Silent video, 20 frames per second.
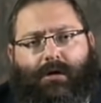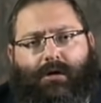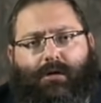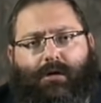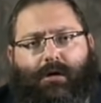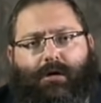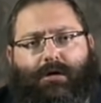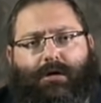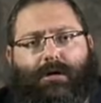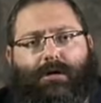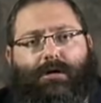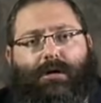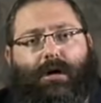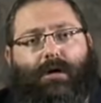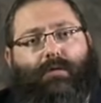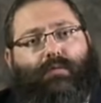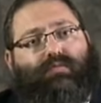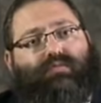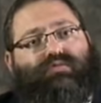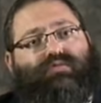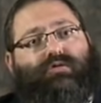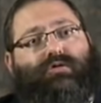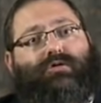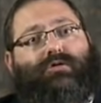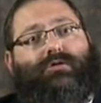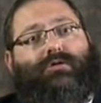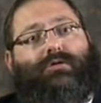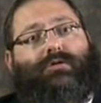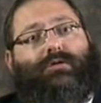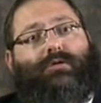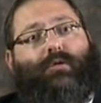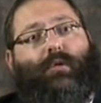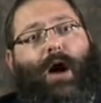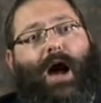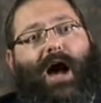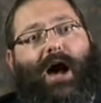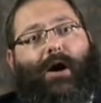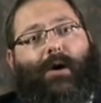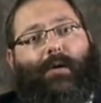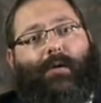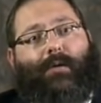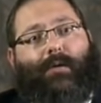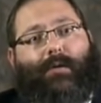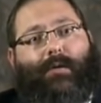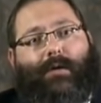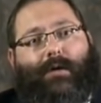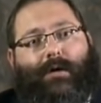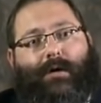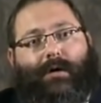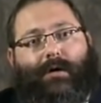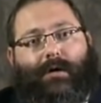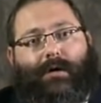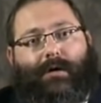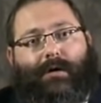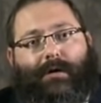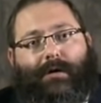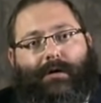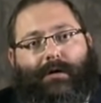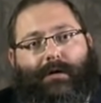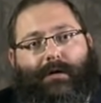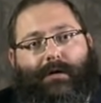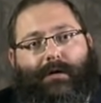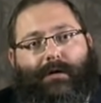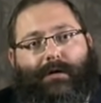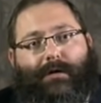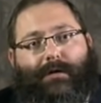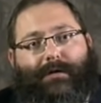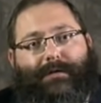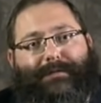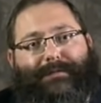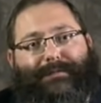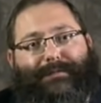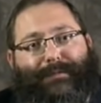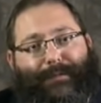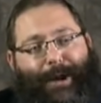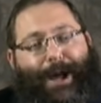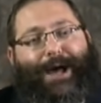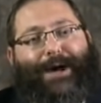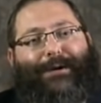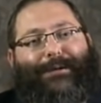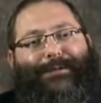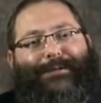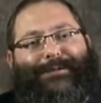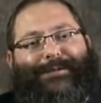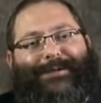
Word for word: looked and said, wow. Wow.